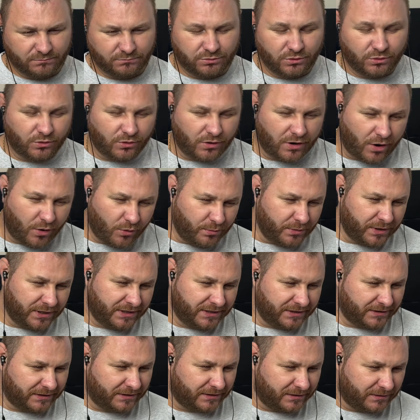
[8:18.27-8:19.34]
Bro, how
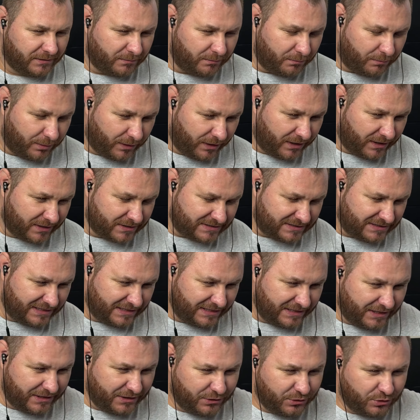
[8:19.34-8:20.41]
many bars
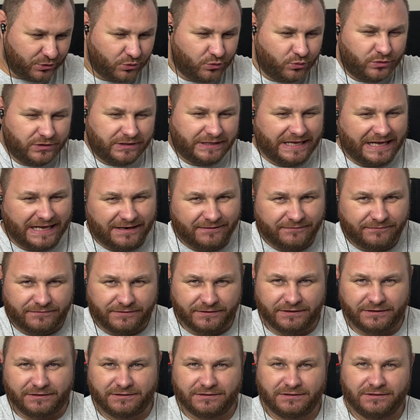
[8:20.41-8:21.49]
did he do with
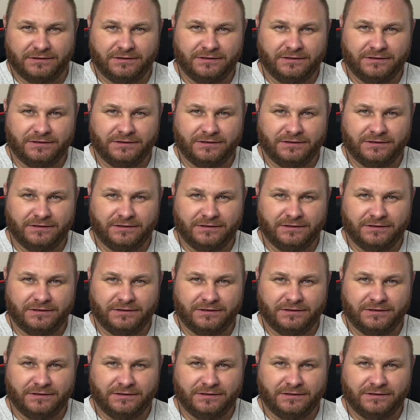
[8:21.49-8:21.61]
elephant?